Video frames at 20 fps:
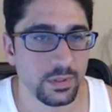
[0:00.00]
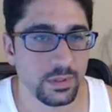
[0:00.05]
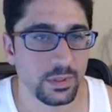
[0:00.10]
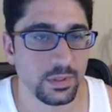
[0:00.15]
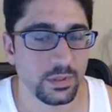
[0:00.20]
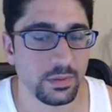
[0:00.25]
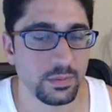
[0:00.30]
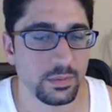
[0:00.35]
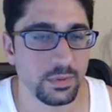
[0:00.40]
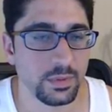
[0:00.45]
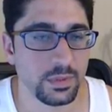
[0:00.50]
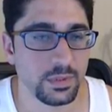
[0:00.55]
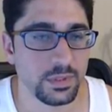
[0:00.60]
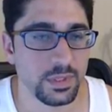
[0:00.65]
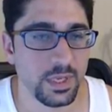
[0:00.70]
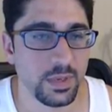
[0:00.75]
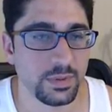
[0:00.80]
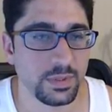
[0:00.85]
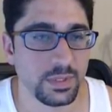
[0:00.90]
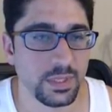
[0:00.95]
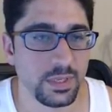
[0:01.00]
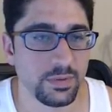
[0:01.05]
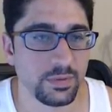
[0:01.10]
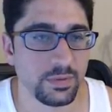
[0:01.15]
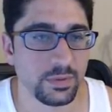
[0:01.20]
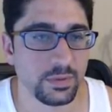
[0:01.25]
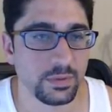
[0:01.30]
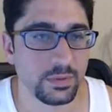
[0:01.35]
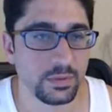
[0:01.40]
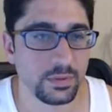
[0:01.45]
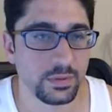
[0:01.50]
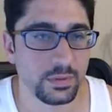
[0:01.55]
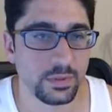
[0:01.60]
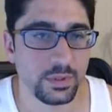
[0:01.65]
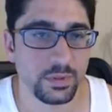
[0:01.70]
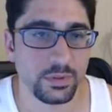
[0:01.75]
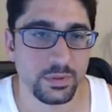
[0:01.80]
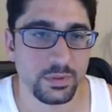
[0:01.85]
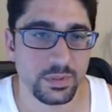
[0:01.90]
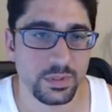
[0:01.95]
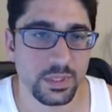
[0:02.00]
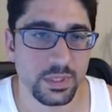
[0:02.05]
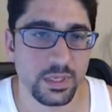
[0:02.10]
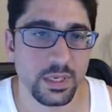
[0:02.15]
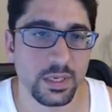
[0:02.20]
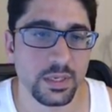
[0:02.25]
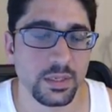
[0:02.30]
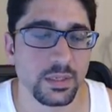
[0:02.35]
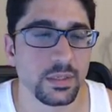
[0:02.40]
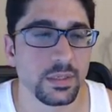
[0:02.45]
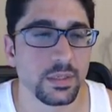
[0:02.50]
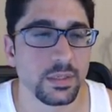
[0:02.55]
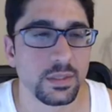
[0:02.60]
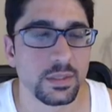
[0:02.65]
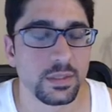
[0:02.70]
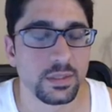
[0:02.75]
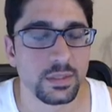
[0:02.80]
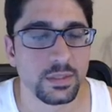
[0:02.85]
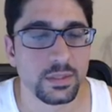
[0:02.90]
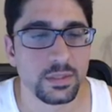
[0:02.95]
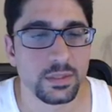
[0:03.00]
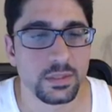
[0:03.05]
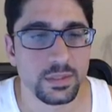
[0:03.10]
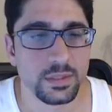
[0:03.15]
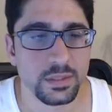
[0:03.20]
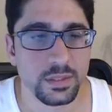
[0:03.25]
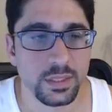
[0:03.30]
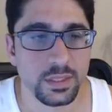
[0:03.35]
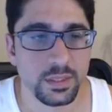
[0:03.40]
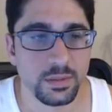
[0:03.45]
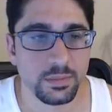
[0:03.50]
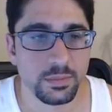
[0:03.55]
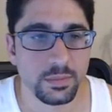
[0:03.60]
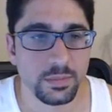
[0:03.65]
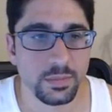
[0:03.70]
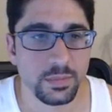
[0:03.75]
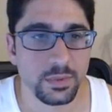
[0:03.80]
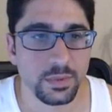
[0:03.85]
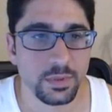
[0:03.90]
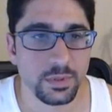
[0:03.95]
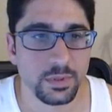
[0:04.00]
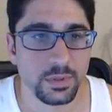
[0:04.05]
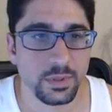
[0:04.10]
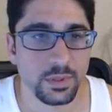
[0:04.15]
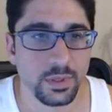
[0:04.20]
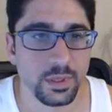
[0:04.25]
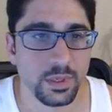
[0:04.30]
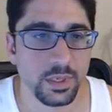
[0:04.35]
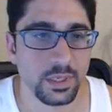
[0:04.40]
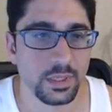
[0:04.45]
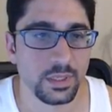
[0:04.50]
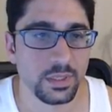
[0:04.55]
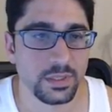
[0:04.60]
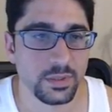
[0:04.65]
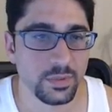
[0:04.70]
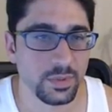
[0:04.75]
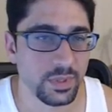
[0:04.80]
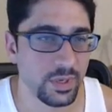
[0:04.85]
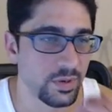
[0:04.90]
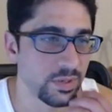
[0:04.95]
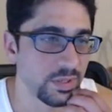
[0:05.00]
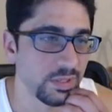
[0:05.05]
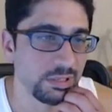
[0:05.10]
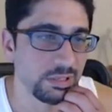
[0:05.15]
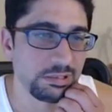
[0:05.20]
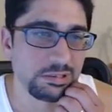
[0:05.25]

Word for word: Yep. Sam is level... no. Yeah. Sam. Alright, let's see what Gary says.